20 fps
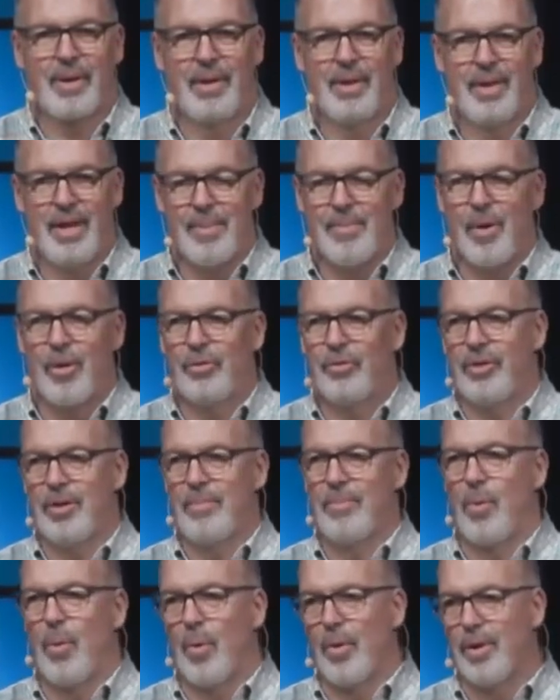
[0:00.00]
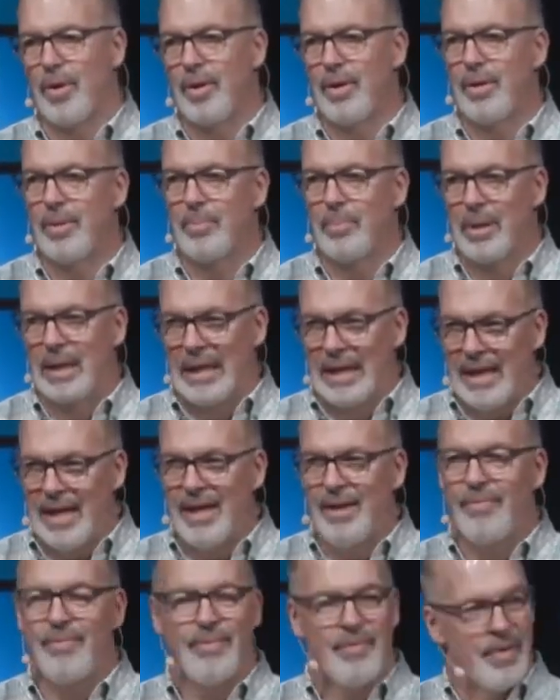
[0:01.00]
the most important
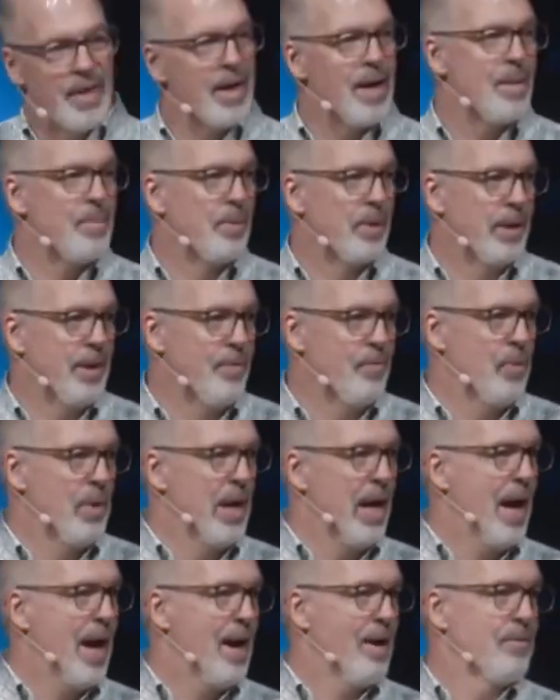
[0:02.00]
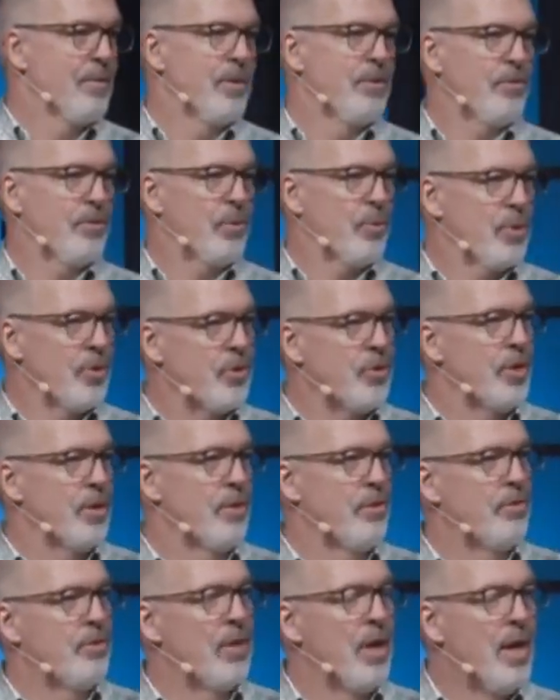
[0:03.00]
belief that I believe we have as
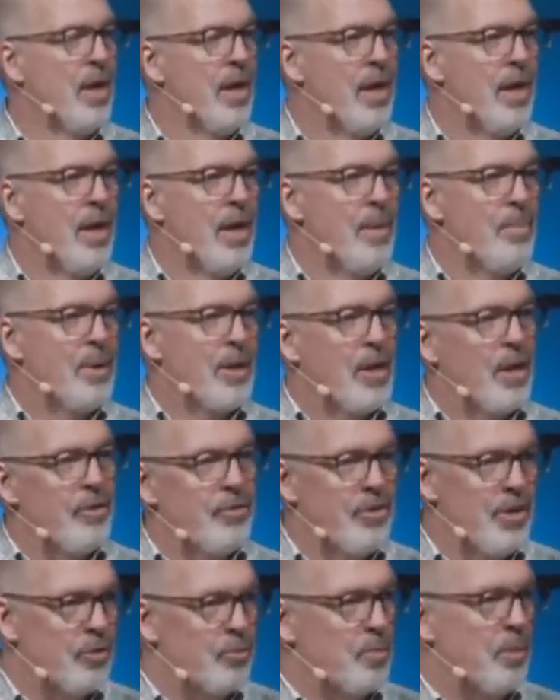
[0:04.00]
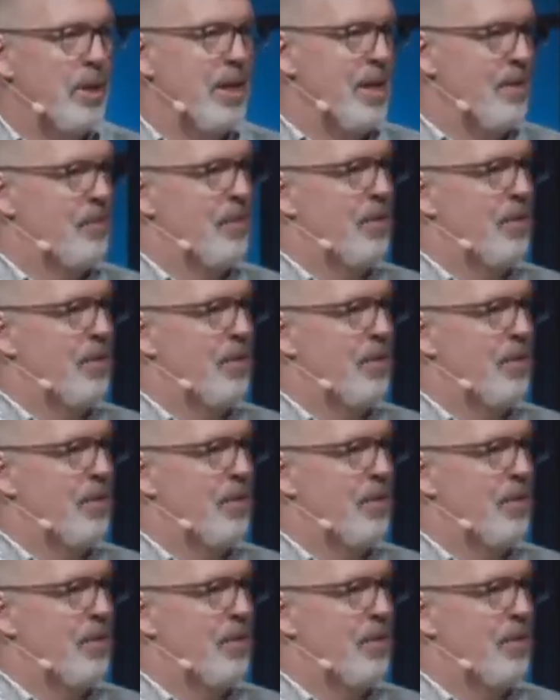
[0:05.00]
Christians, because this belief